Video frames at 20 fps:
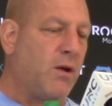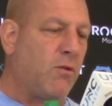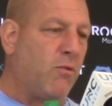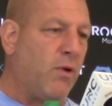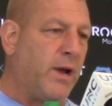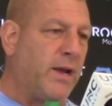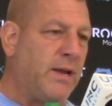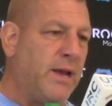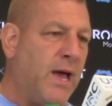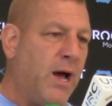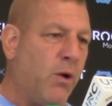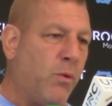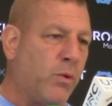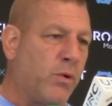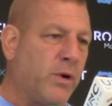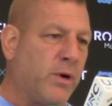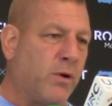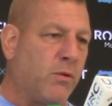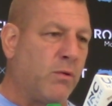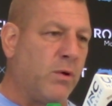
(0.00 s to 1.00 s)
Right now,
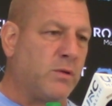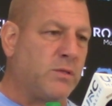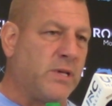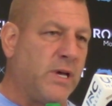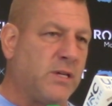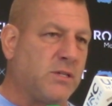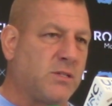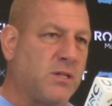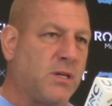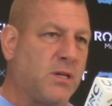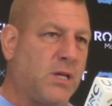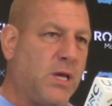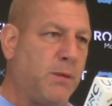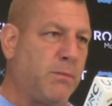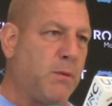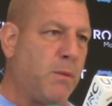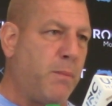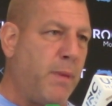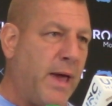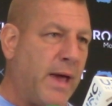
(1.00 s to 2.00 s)
we're in a rotation to
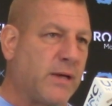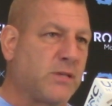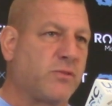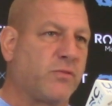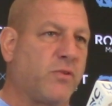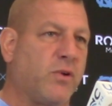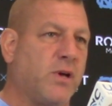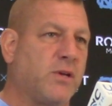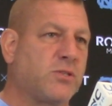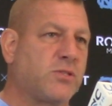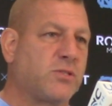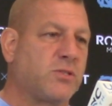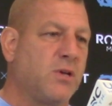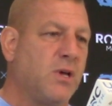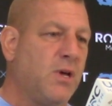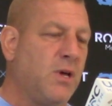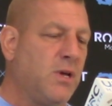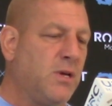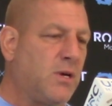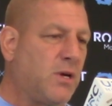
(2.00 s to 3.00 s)
keep the backs fresh.
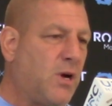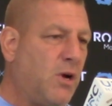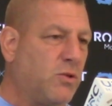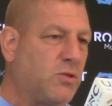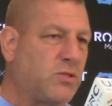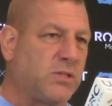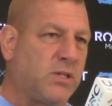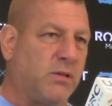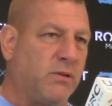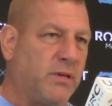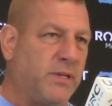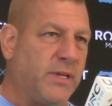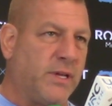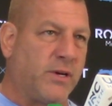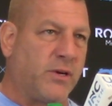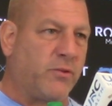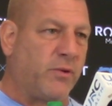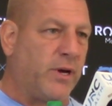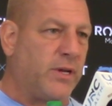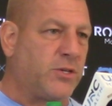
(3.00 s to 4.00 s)
Coach Lilly did
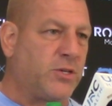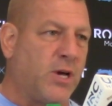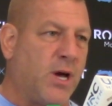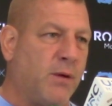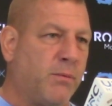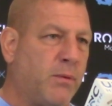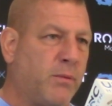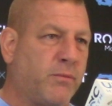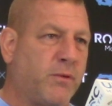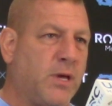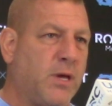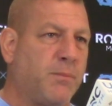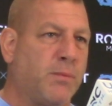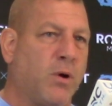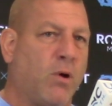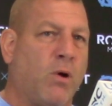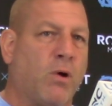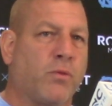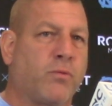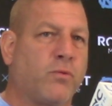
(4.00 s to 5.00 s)
a great job of keeping
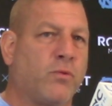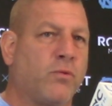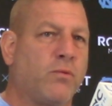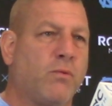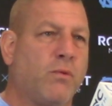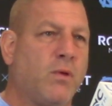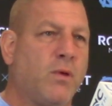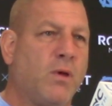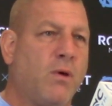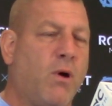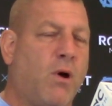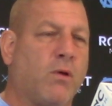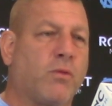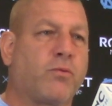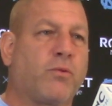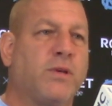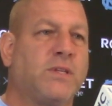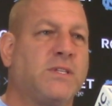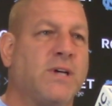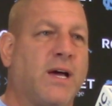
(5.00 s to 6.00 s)
all
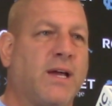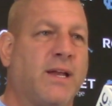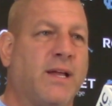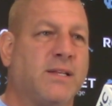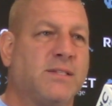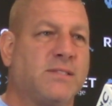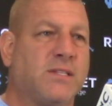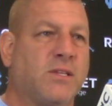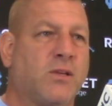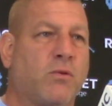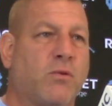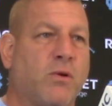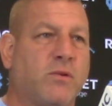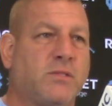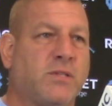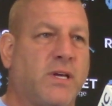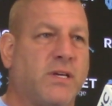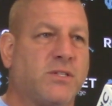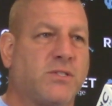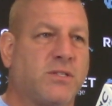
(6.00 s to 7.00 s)
three tight ends in the
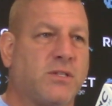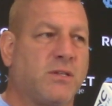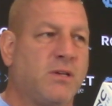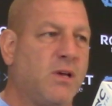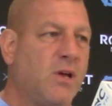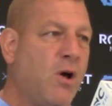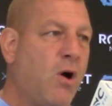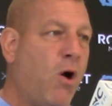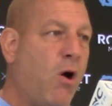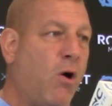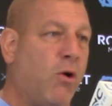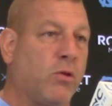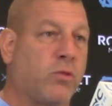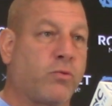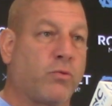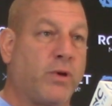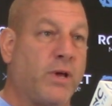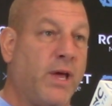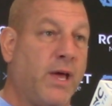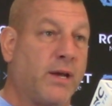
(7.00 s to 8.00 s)
rotation. All
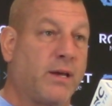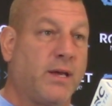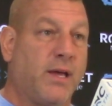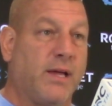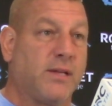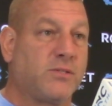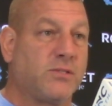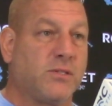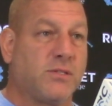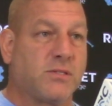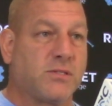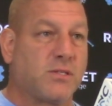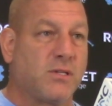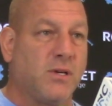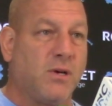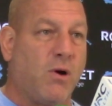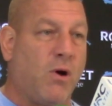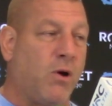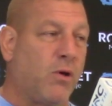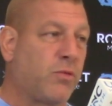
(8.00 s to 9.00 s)
three had catches.
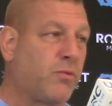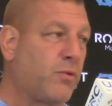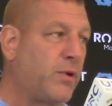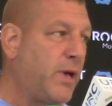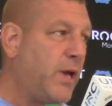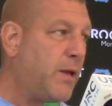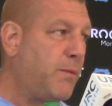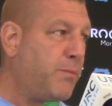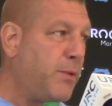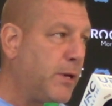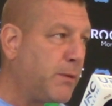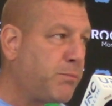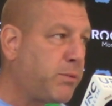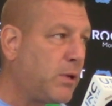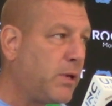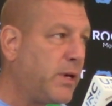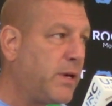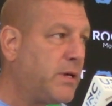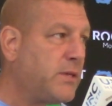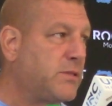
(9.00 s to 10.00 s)
All three had big
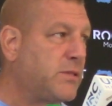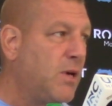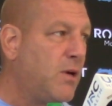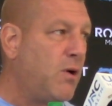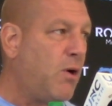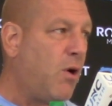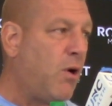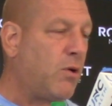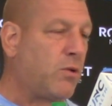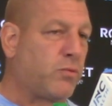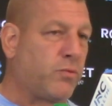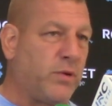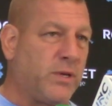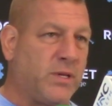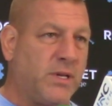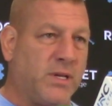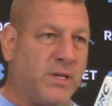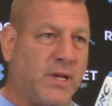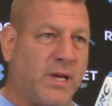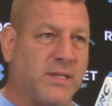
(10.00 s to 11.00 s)
plays. All three
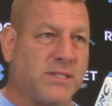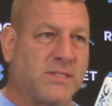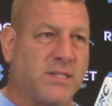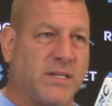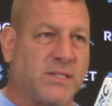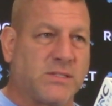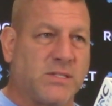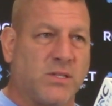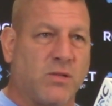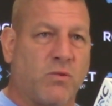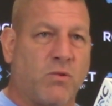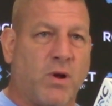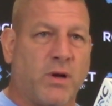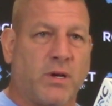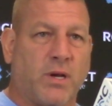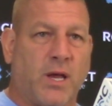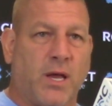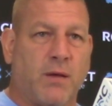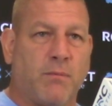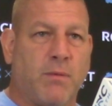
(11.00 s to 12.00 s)
did nice things in the run
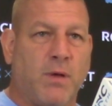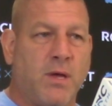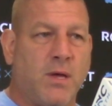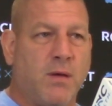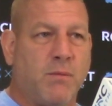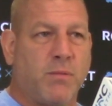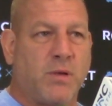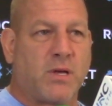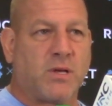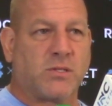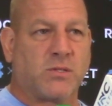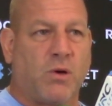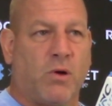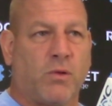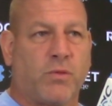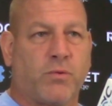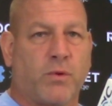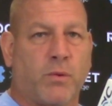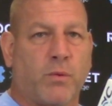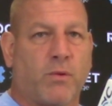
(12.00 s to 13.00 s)
game because all
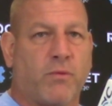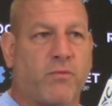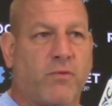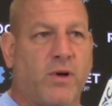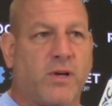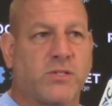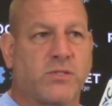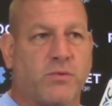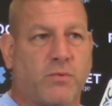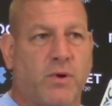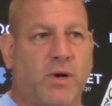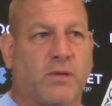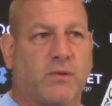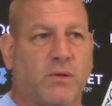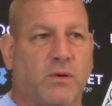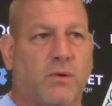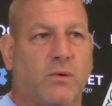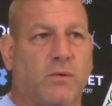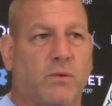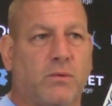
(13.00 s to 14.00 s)
three were fresh throughout
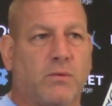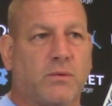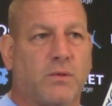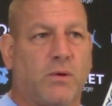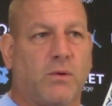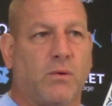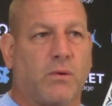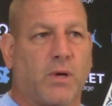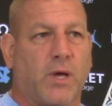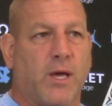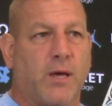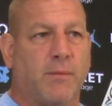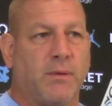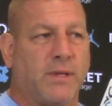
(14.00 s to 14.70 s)
the whole game.